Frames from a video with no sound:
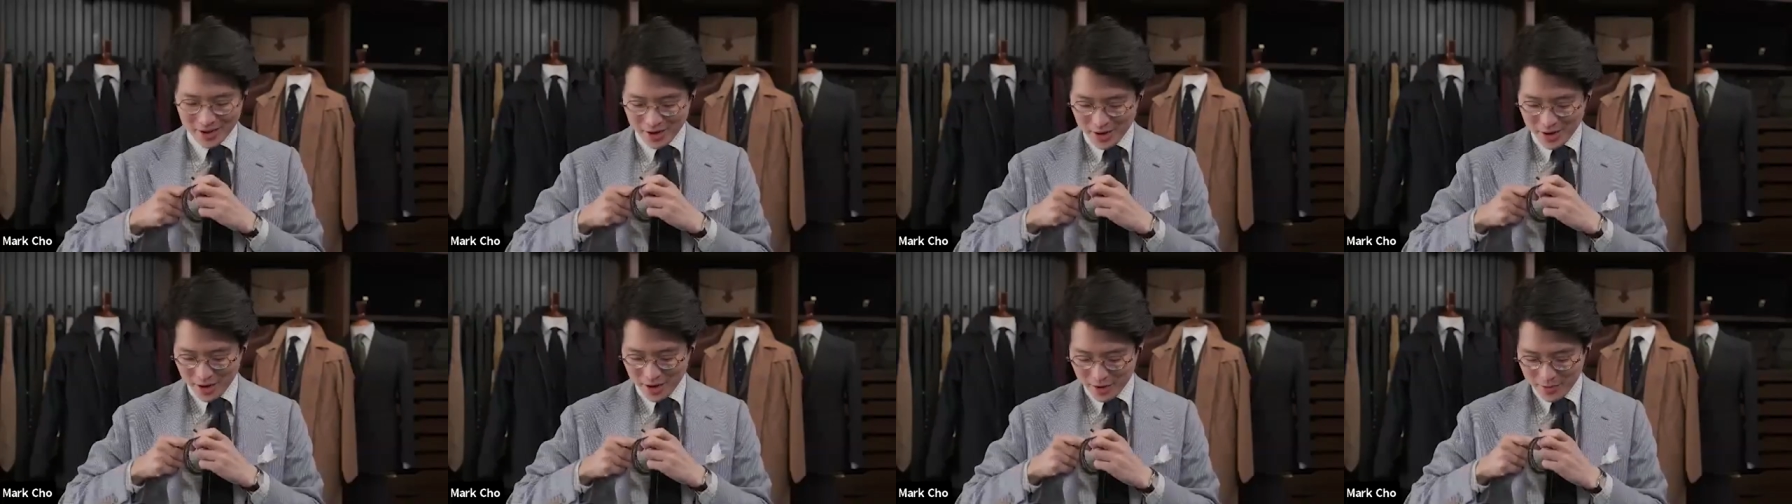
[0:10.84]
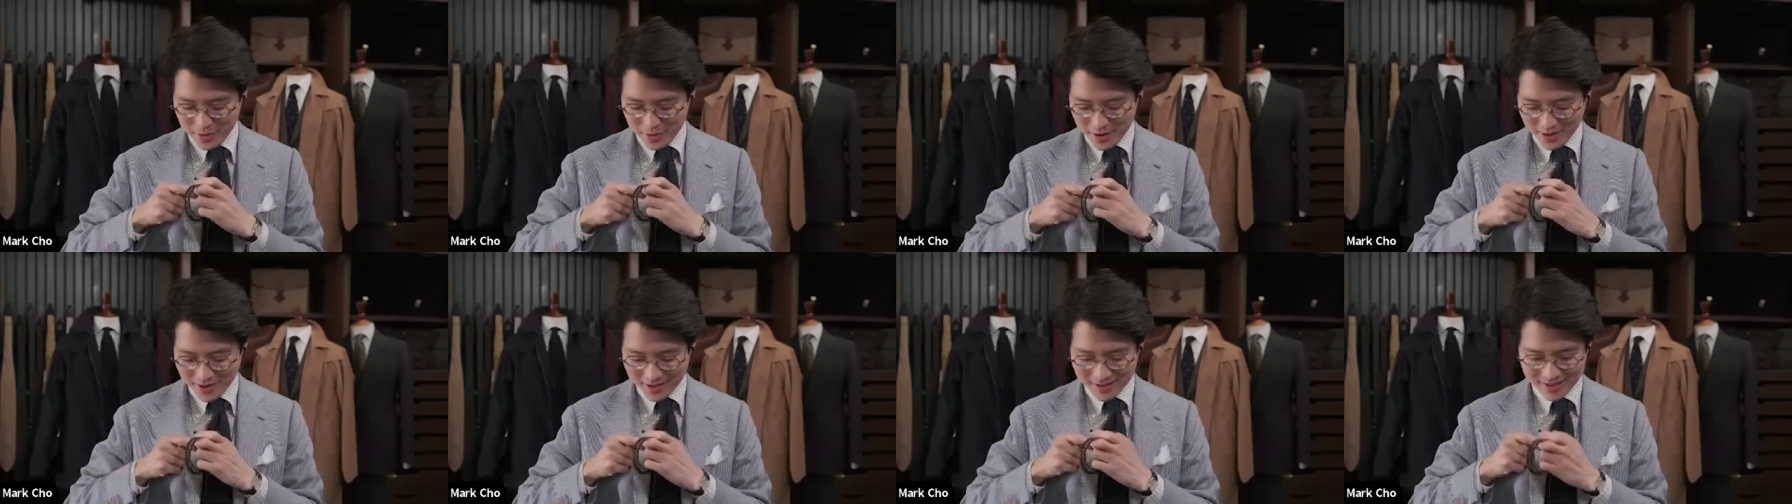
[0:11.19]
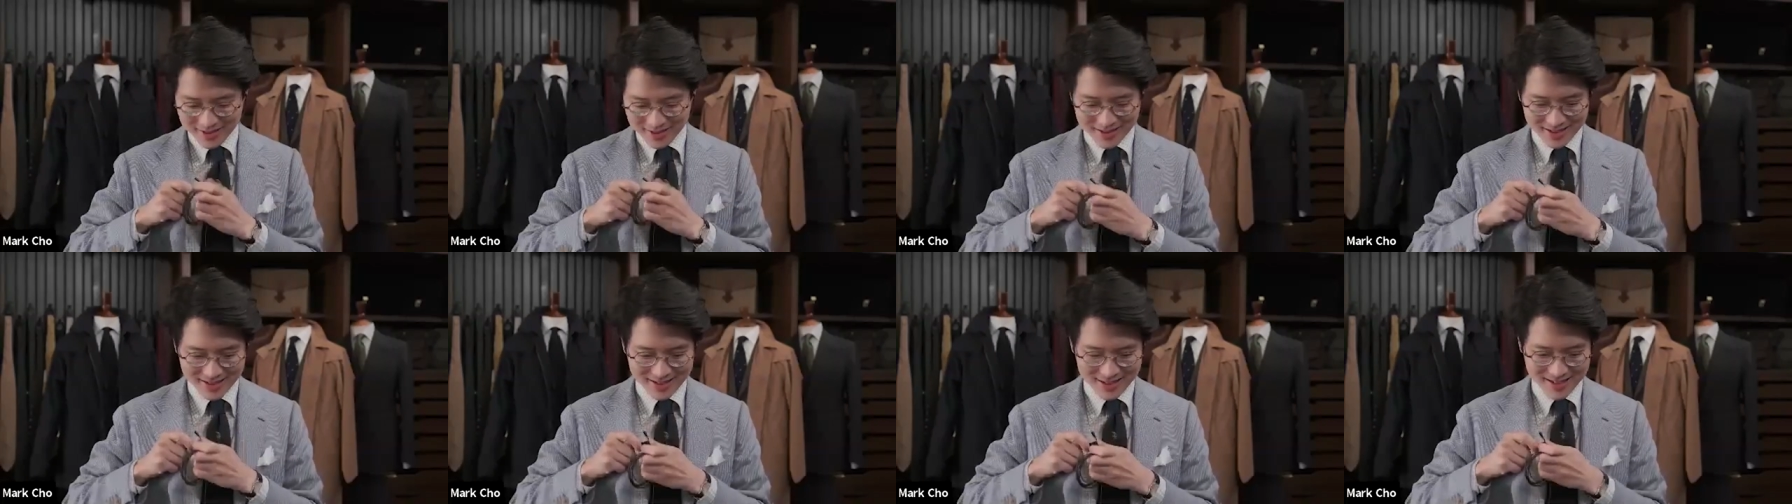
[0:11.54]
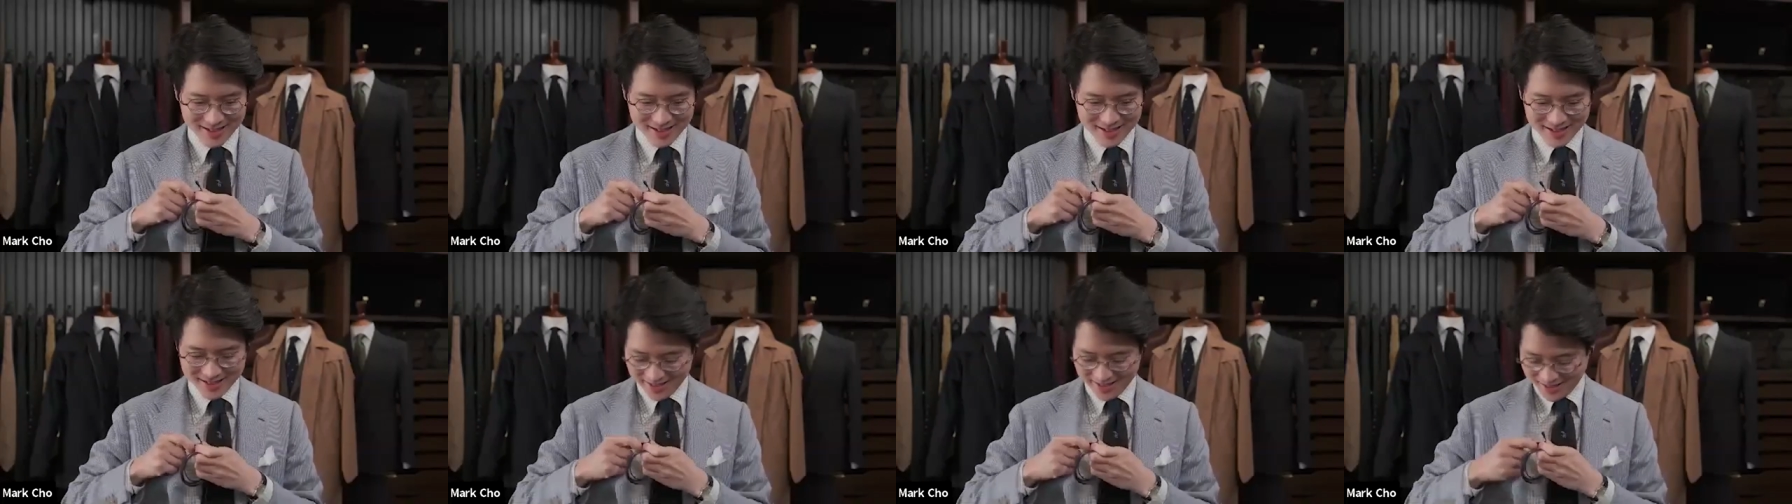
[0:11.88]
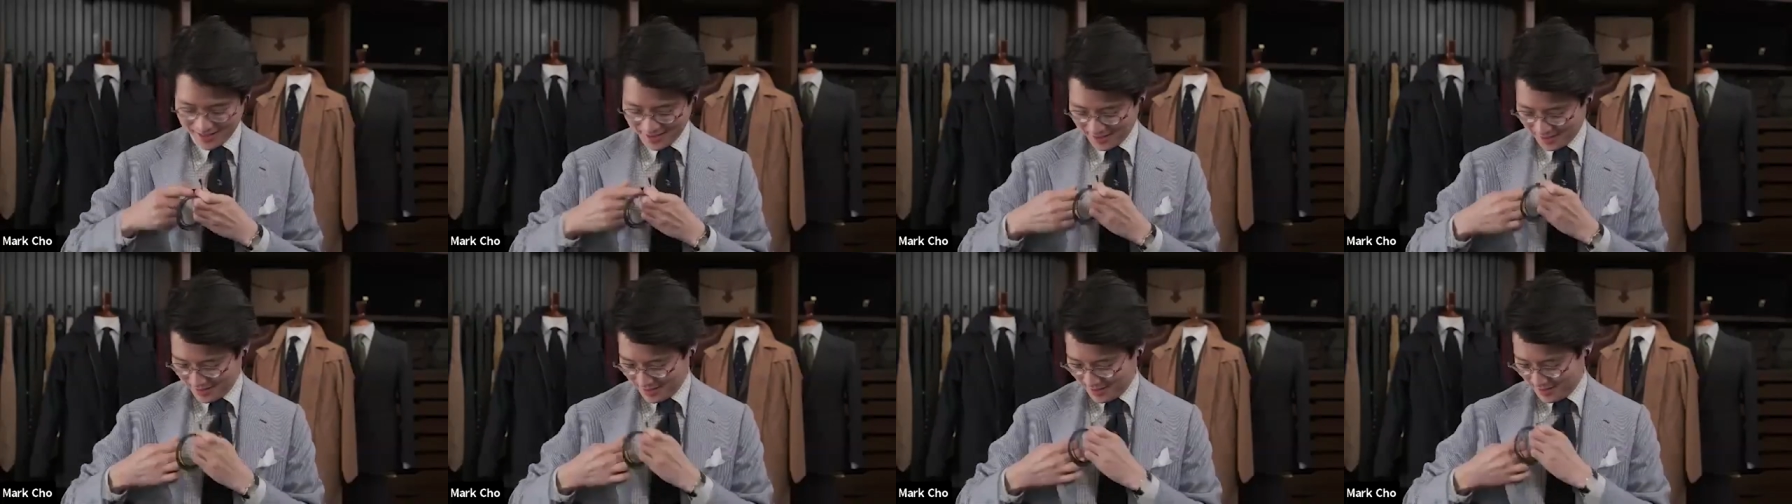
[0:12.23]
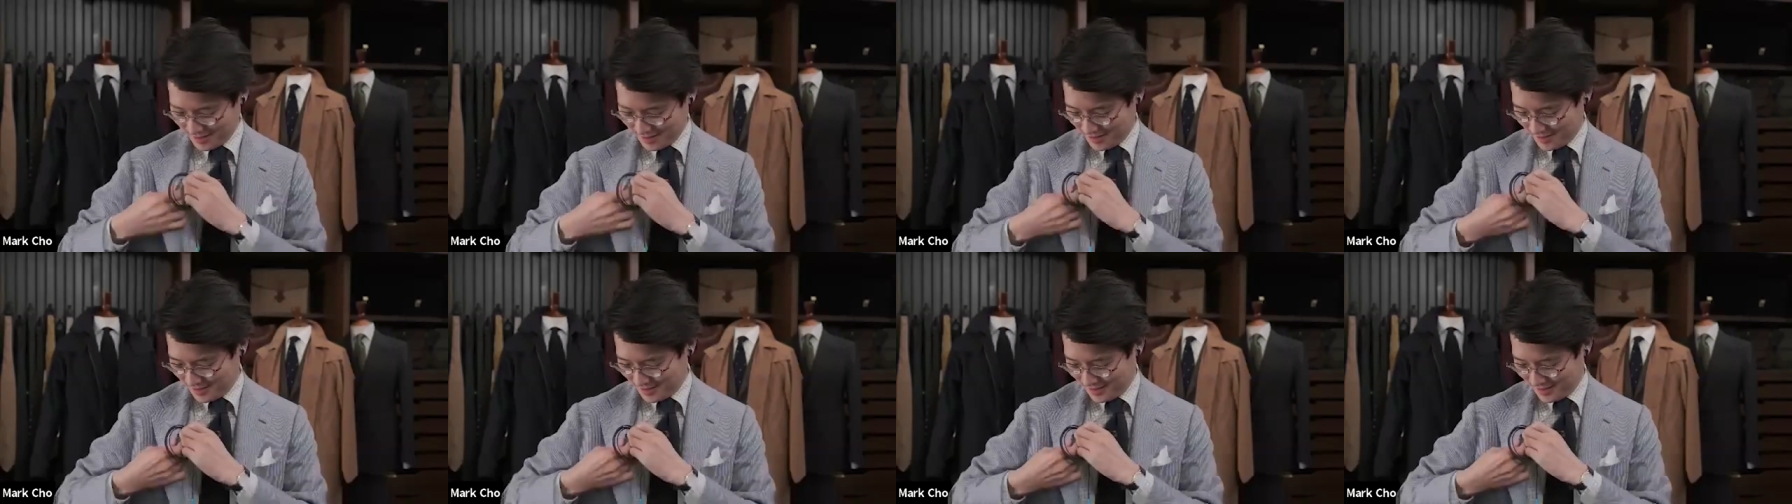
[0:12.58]
can you hear me? It is. I
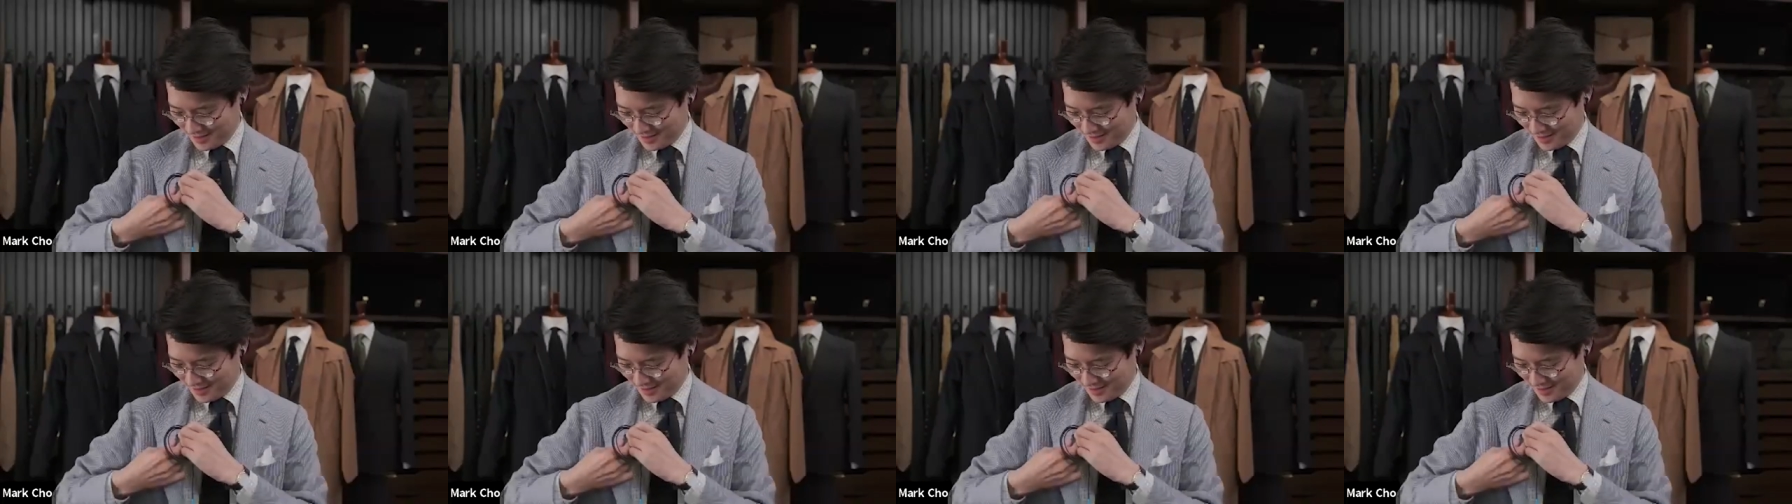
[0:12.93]
can